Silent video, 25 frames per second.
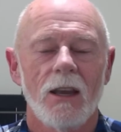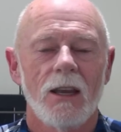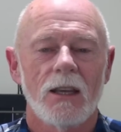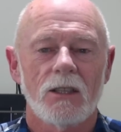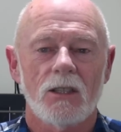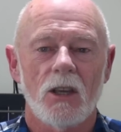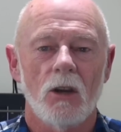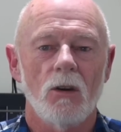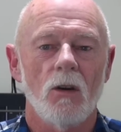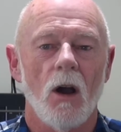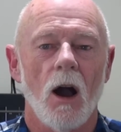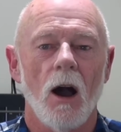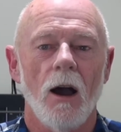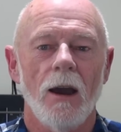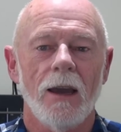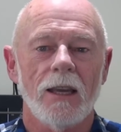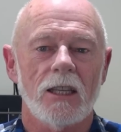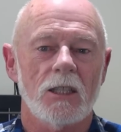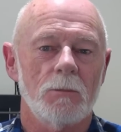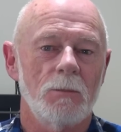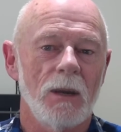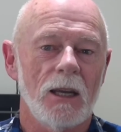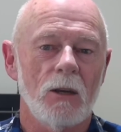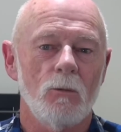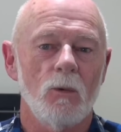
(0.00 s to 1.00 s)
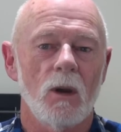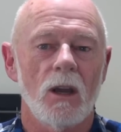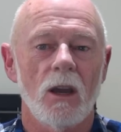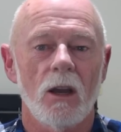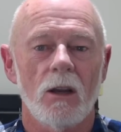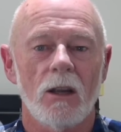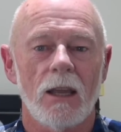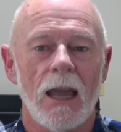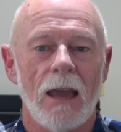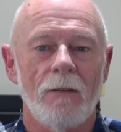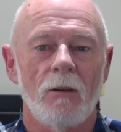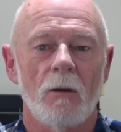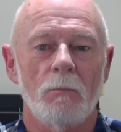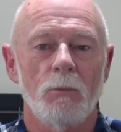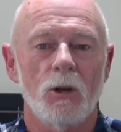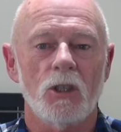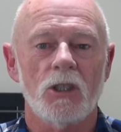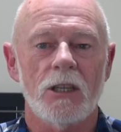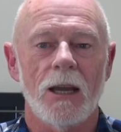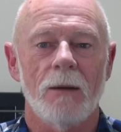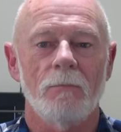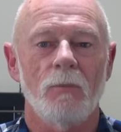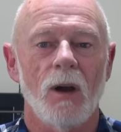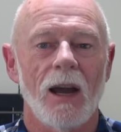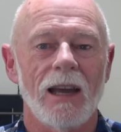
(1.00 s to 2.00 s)
So I expect we're going to have it
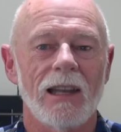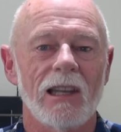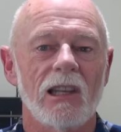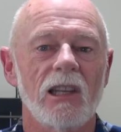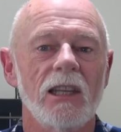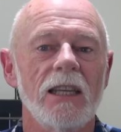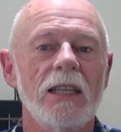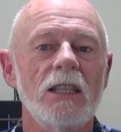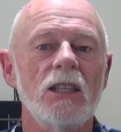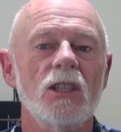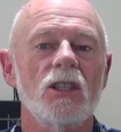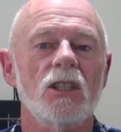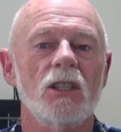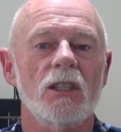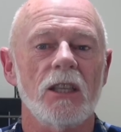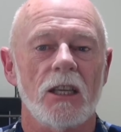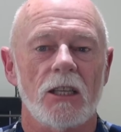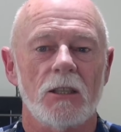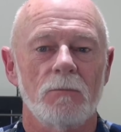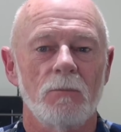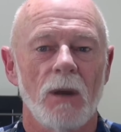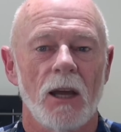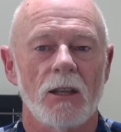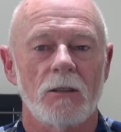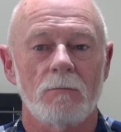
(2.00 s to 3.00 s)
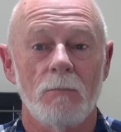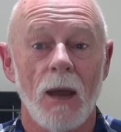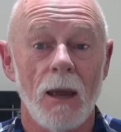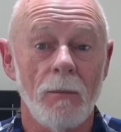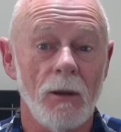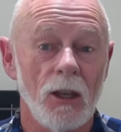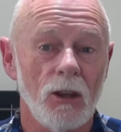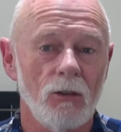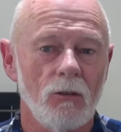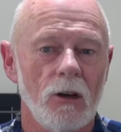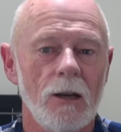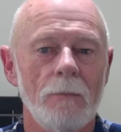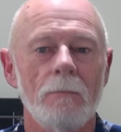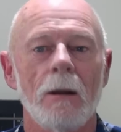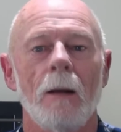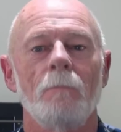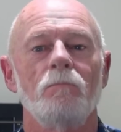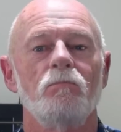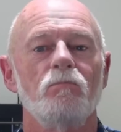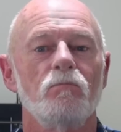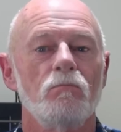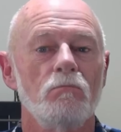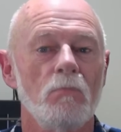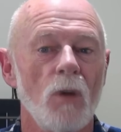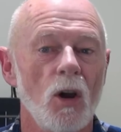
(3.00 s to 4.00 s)
pushed out by at least 6 months, maybe 3, but
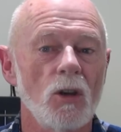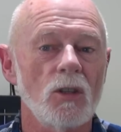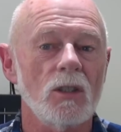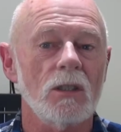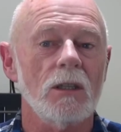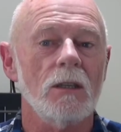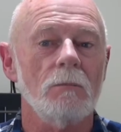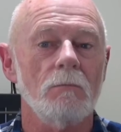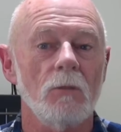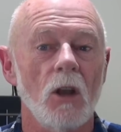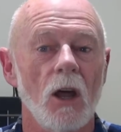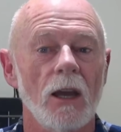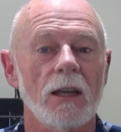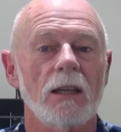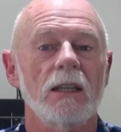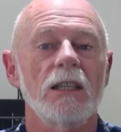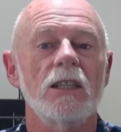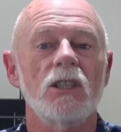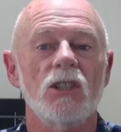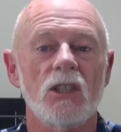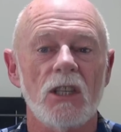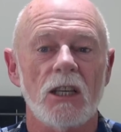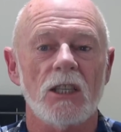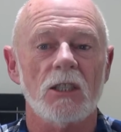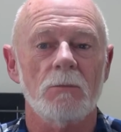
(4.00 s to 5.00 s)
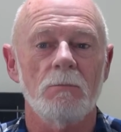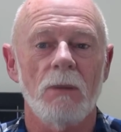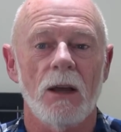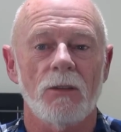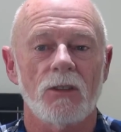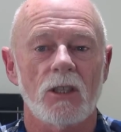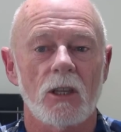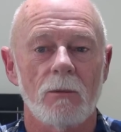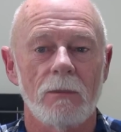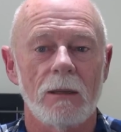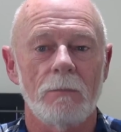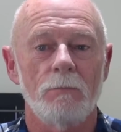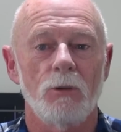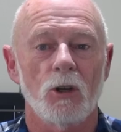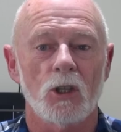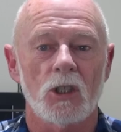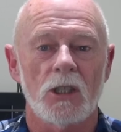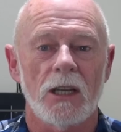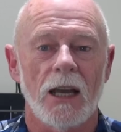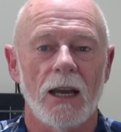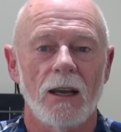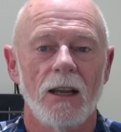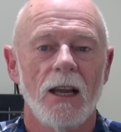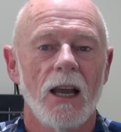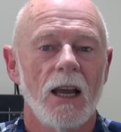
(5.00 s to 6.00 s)
most likely 6 months it'll be pushed
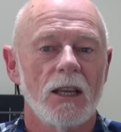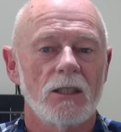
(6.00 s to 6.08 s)
out.